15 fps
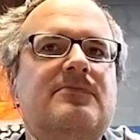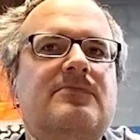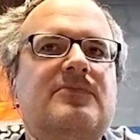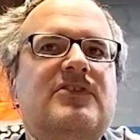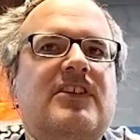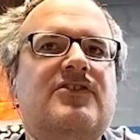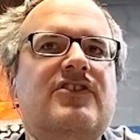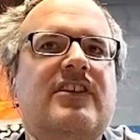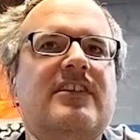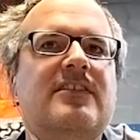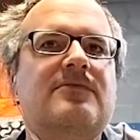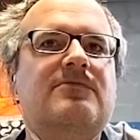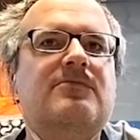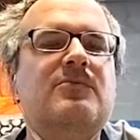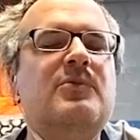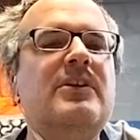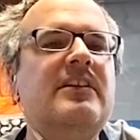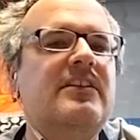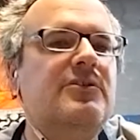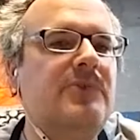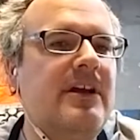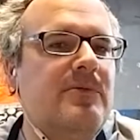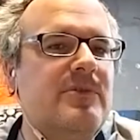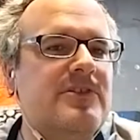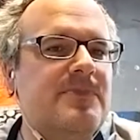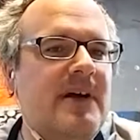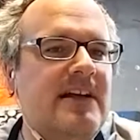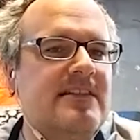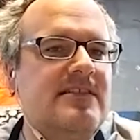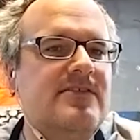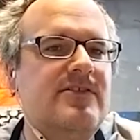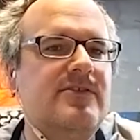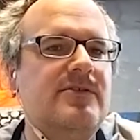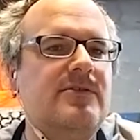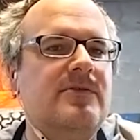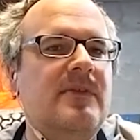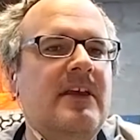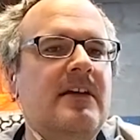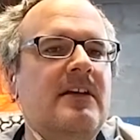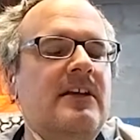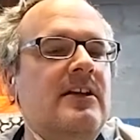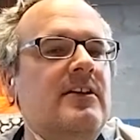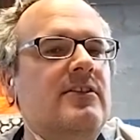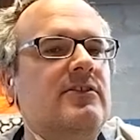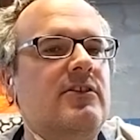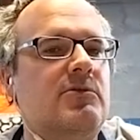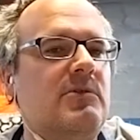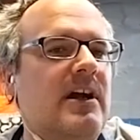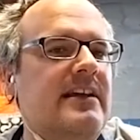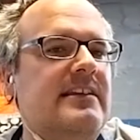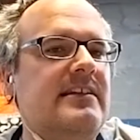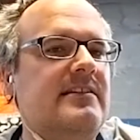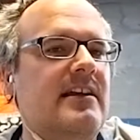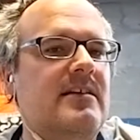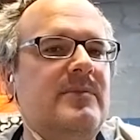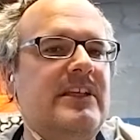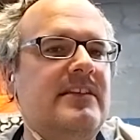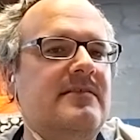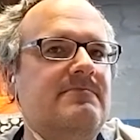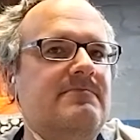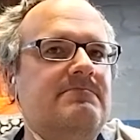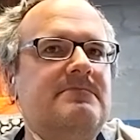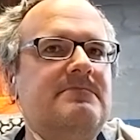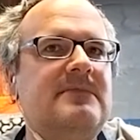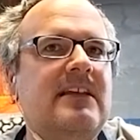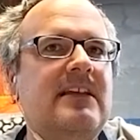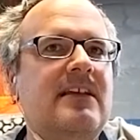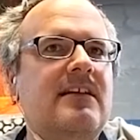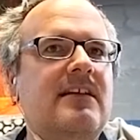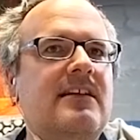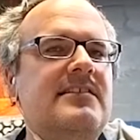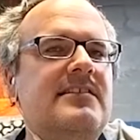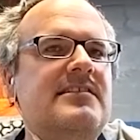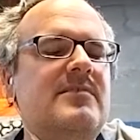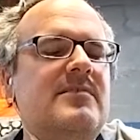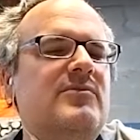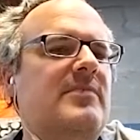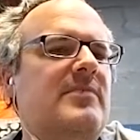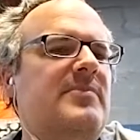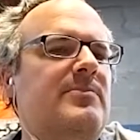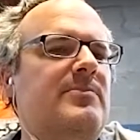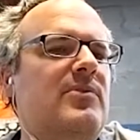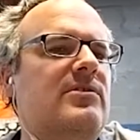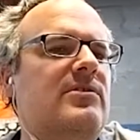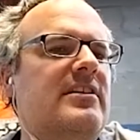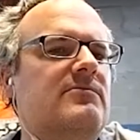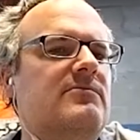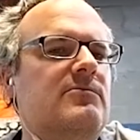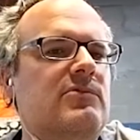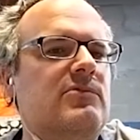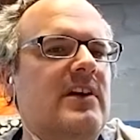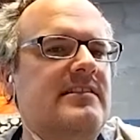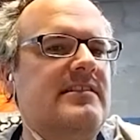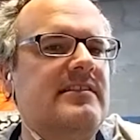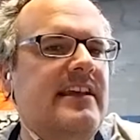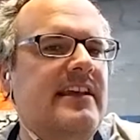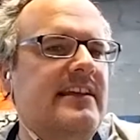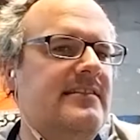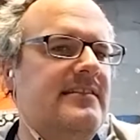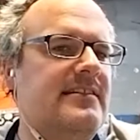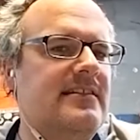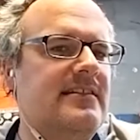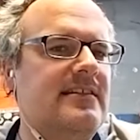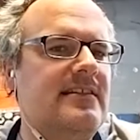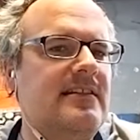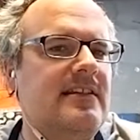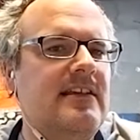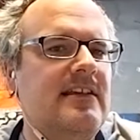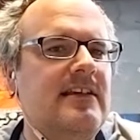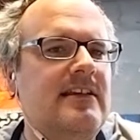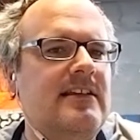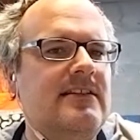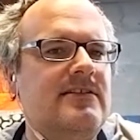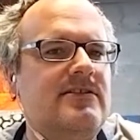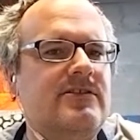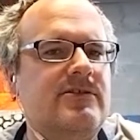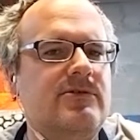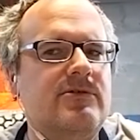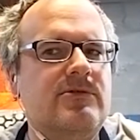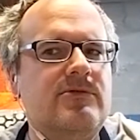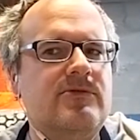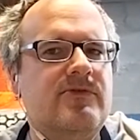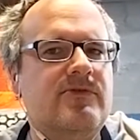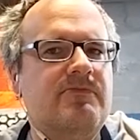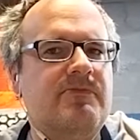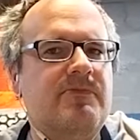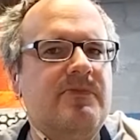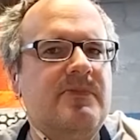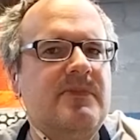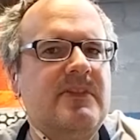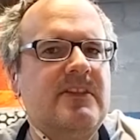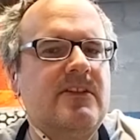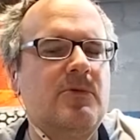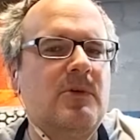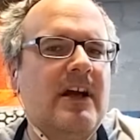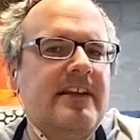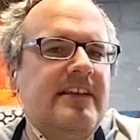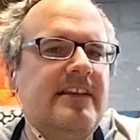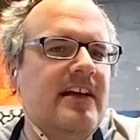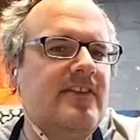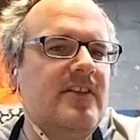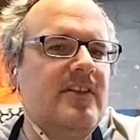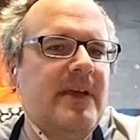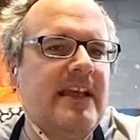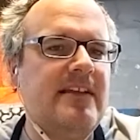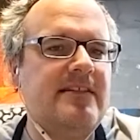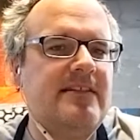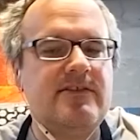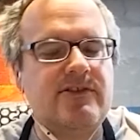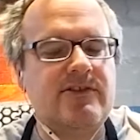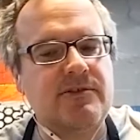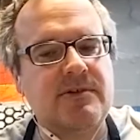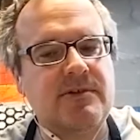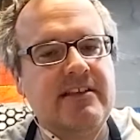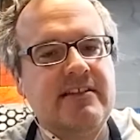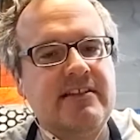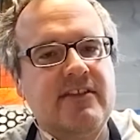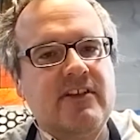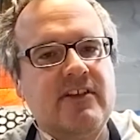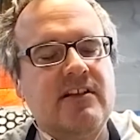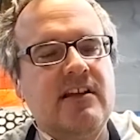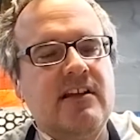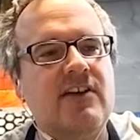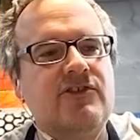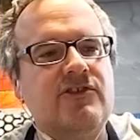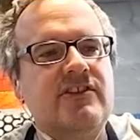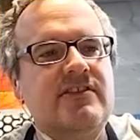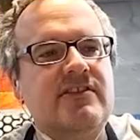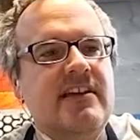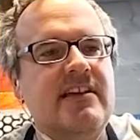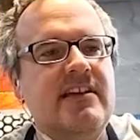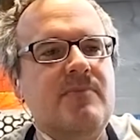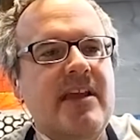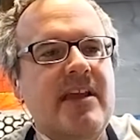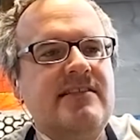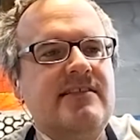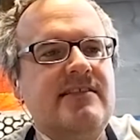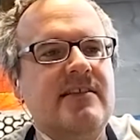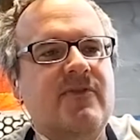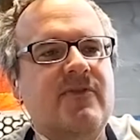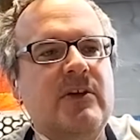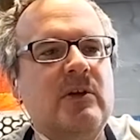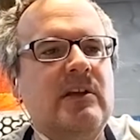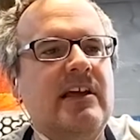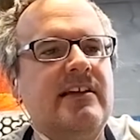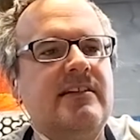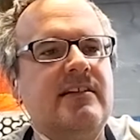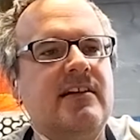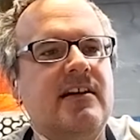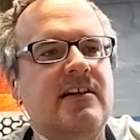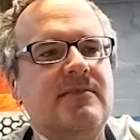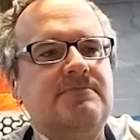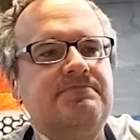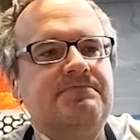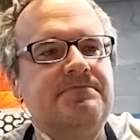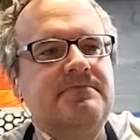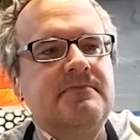such a really great response to the writing. I mean, it seems like people can resonate to the writing on the paintings or the writing on the collages. It makes them feel like um,